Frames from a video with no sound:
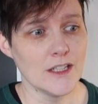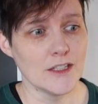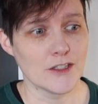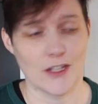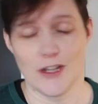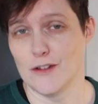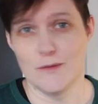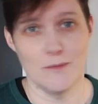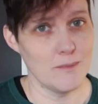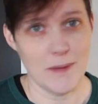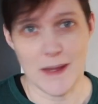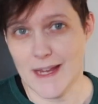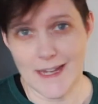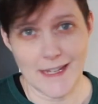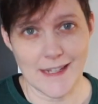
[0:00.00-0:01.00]
So
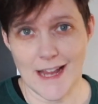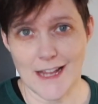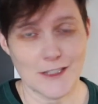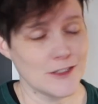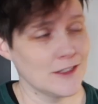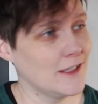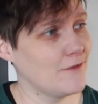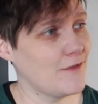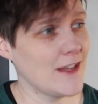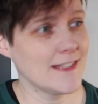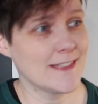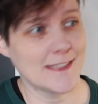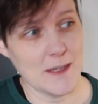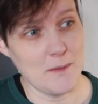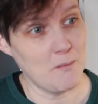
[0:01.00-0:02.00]
being in national
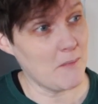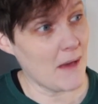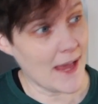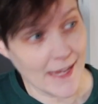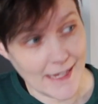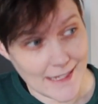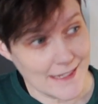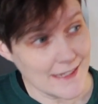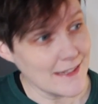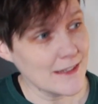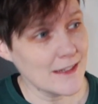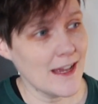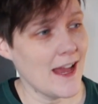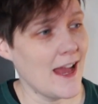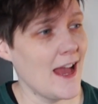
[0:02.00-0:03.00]
events in May,
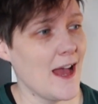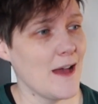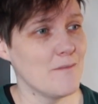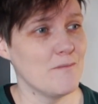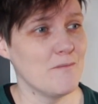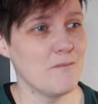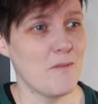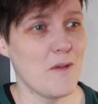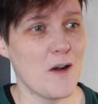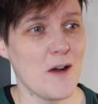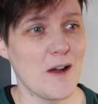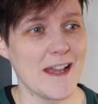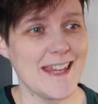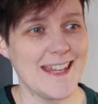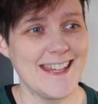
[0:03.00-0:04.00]

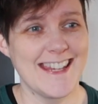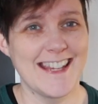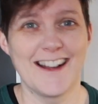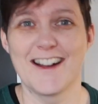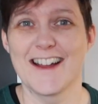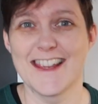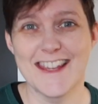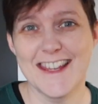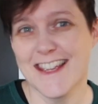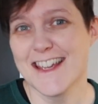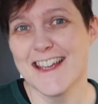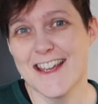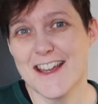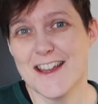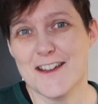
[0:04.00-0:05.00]
I
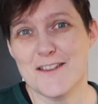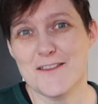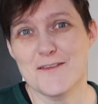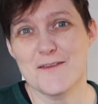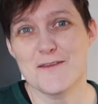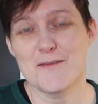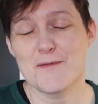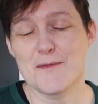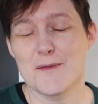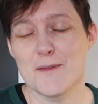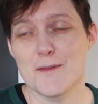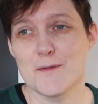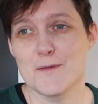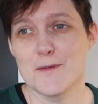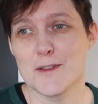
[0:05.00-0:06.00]

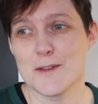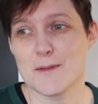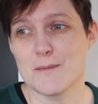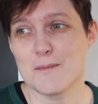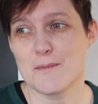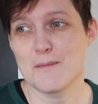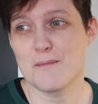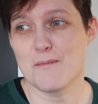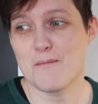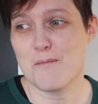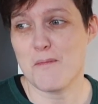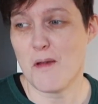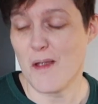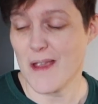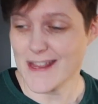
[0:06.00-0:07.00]
was
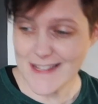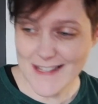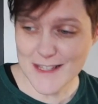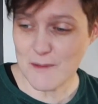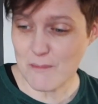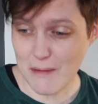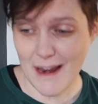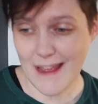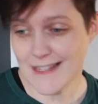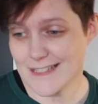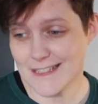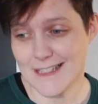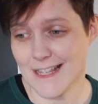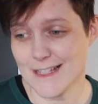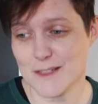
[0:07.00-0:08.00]
put into
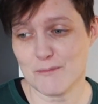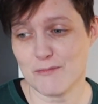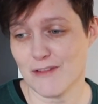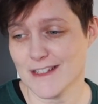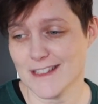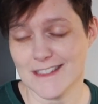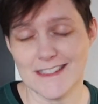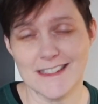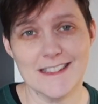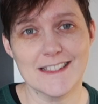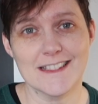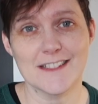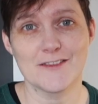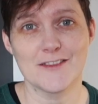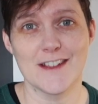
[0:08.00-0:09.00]
place as
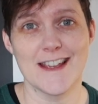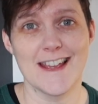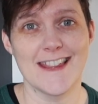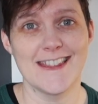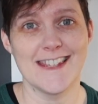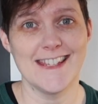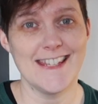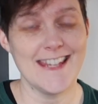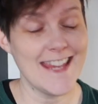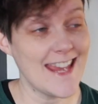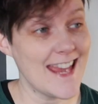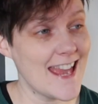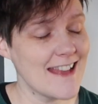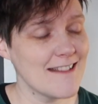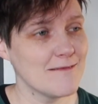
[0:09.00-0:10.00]
president for the
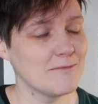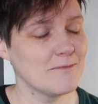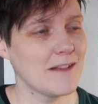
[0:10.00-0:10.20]
year.